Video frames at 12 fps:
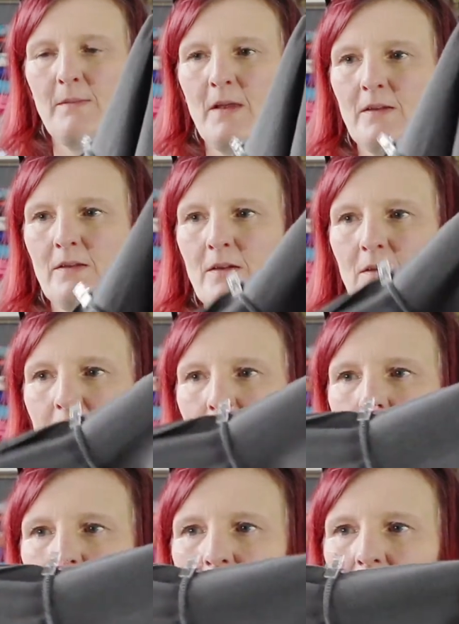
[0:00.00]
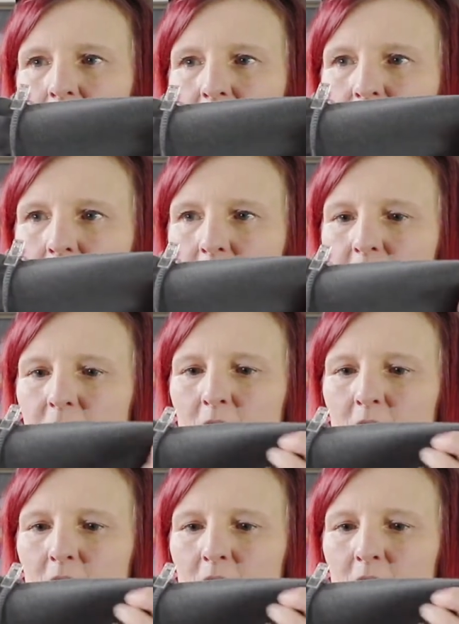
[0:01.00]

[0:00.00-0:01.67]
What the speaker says: is concerned, I started